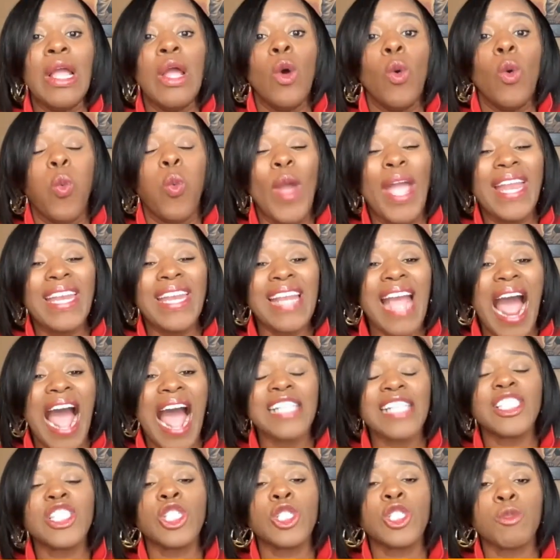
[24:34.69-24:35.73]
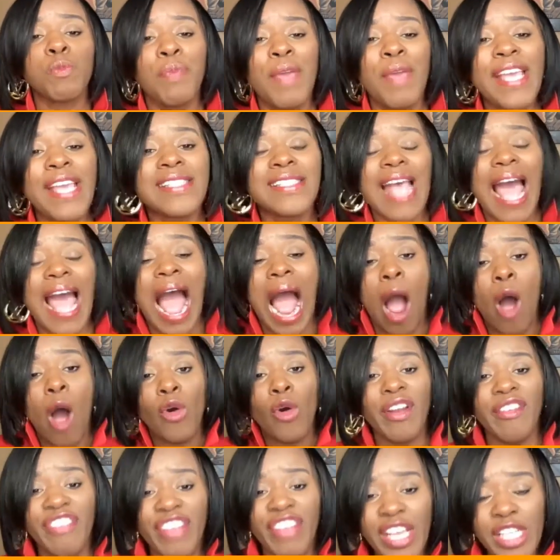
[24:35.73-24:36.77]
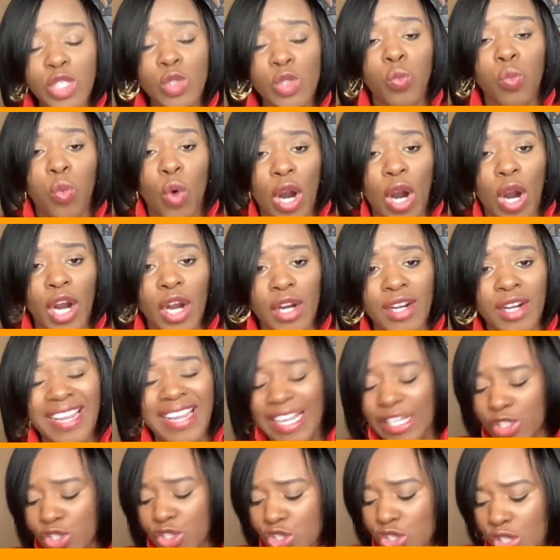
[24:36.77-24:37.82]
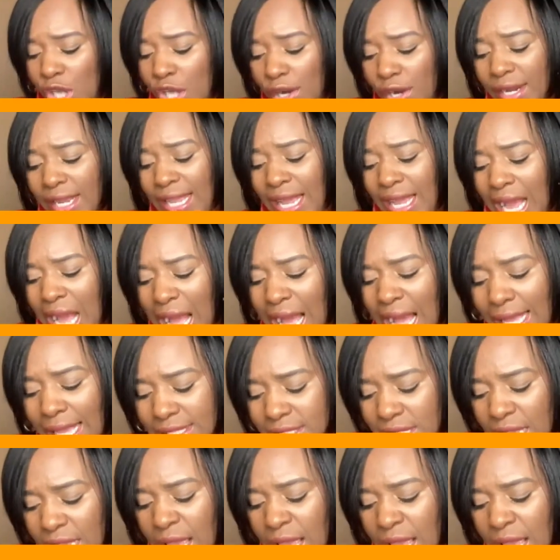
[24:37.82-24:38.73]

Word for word: when God speaks out of his word concerning us,